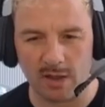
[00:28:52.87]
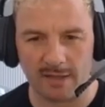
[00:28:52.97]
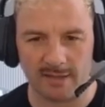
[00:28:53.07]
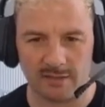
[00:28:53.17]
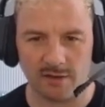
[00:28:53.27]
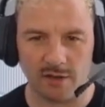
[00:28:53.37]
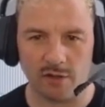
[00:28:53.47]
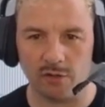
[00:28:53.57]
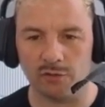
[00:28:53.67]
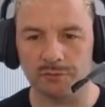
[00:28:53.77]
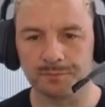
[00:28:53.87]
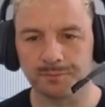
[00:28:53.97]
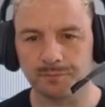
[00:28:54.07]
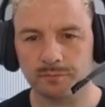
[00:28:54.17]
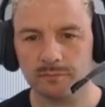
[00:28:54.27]
how that's going to go.
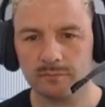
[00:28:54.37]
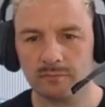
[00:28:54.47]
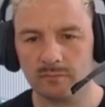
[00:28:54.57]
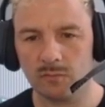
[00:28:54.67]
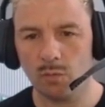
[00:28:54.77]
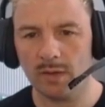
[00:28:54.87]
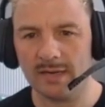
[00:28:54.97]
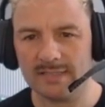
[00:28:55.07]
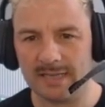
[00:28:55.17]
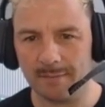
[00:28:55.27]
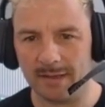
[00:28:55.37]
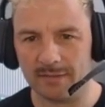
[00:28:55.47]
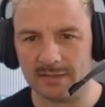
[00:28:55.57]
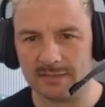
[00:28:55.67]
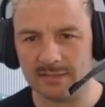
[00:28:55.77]
We're going to see about
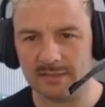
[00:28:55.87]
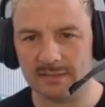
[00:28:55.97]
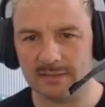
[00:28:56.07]
this.